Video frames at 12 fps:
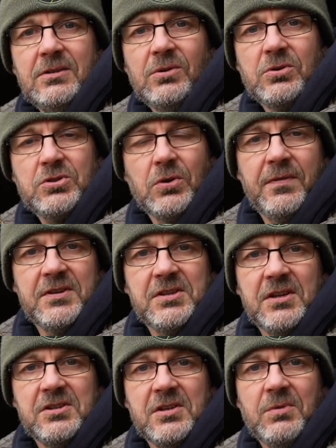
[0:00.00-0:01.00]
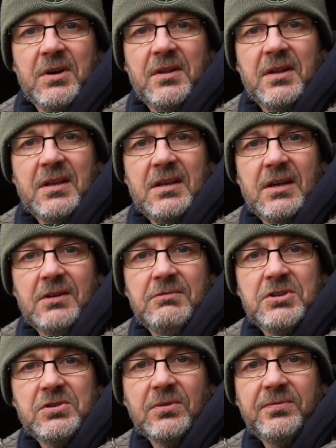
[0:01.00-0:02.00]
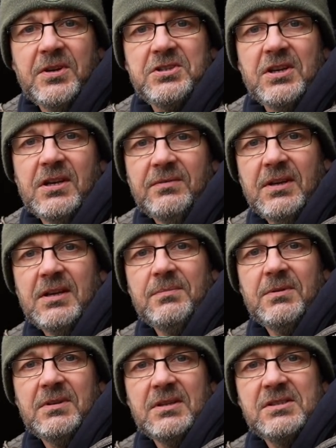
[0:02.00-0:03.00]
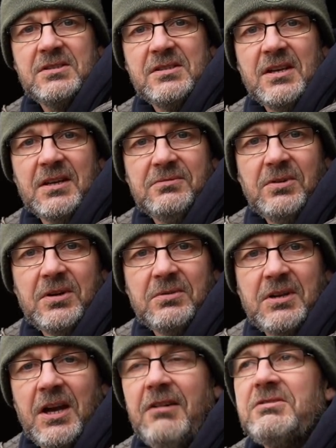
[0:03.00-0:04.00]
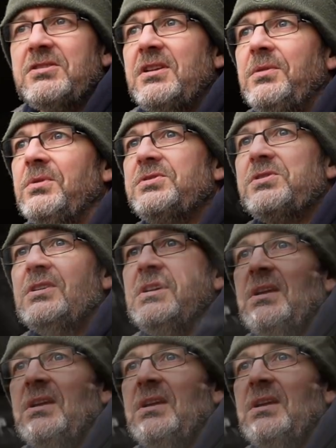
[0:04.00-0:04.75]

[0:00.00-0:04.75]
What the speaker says: Not sure if that's actually one of the original fish out of here, but that's, yeah, right old character that was.